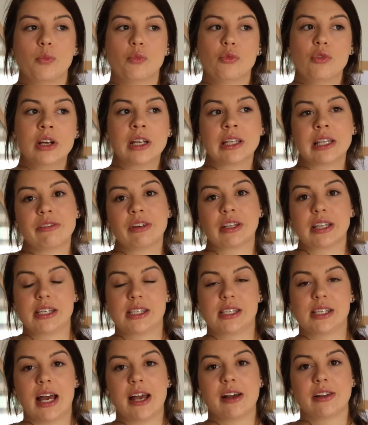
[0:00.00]
really
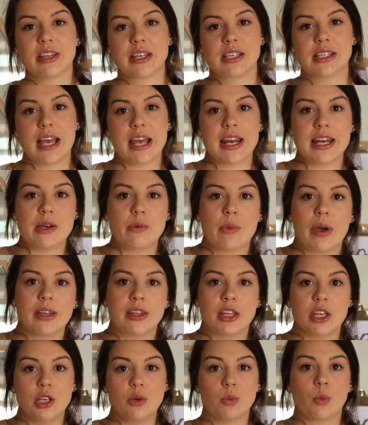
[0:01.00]
style this any way
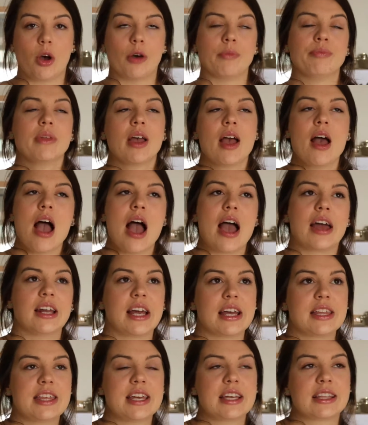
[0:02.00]
that you want. And
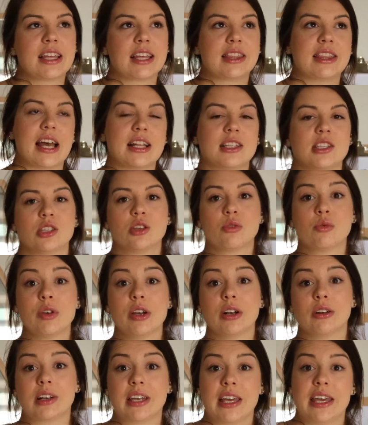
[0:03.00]
I think that that's the
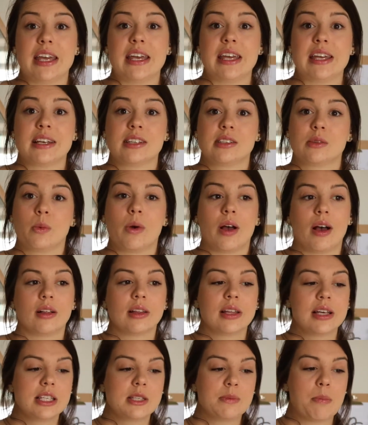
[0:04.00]
real key as
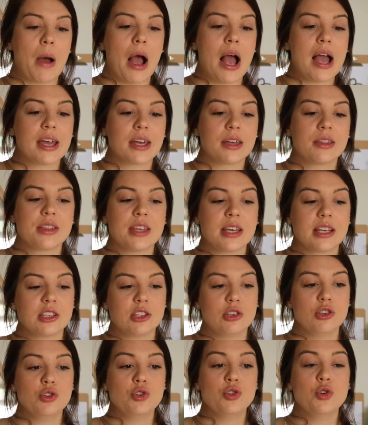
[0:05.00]
well, is buying
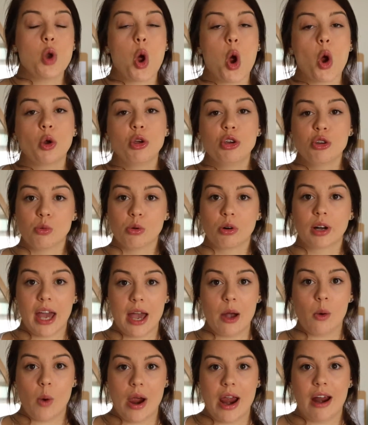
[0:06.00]
things you know you will
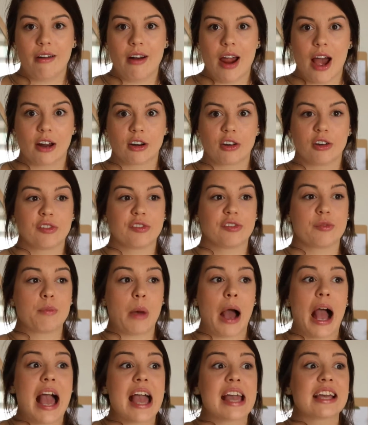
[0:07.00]
get wear out of.
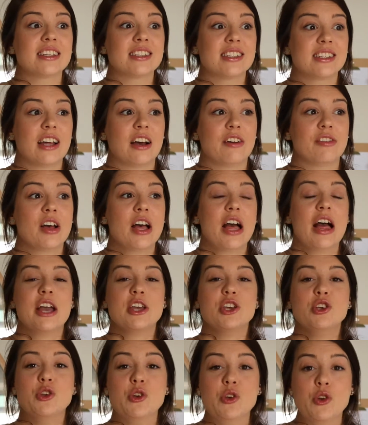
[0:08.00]
Buying stuff
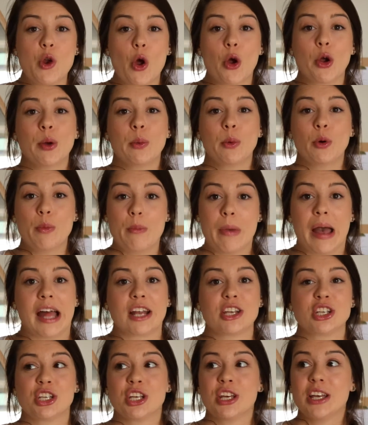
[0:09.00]
you know will
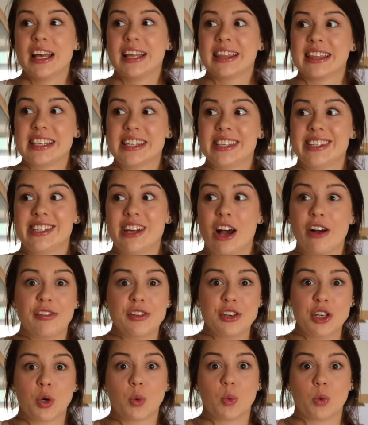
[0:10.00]
match the stuff
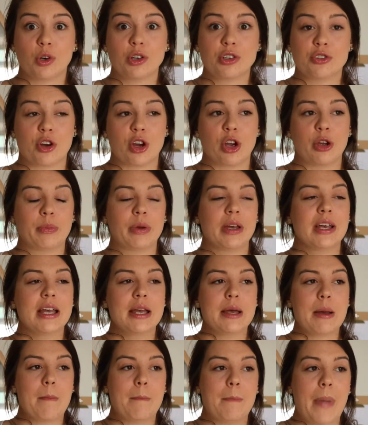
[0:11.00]
in your wardrobe.
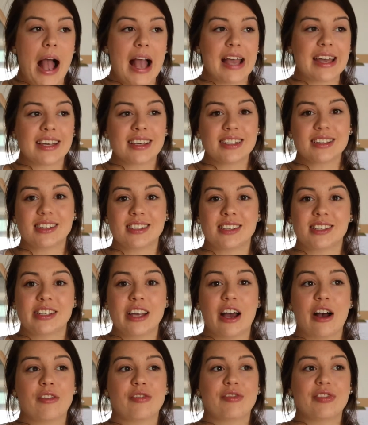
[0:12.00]
Buying
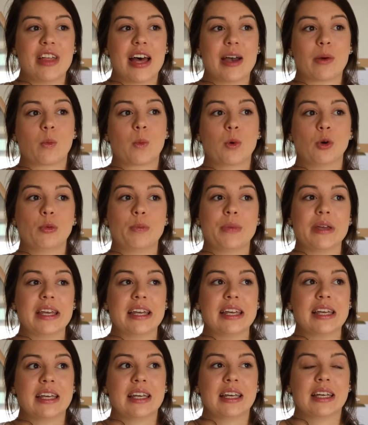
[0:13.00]
stuff that will
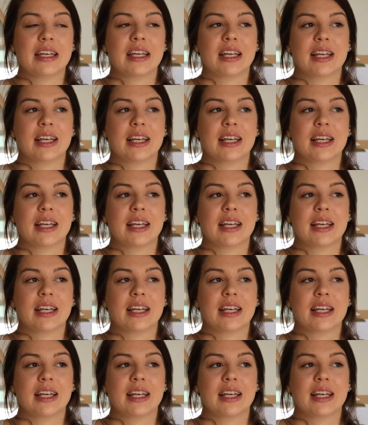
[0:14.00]
be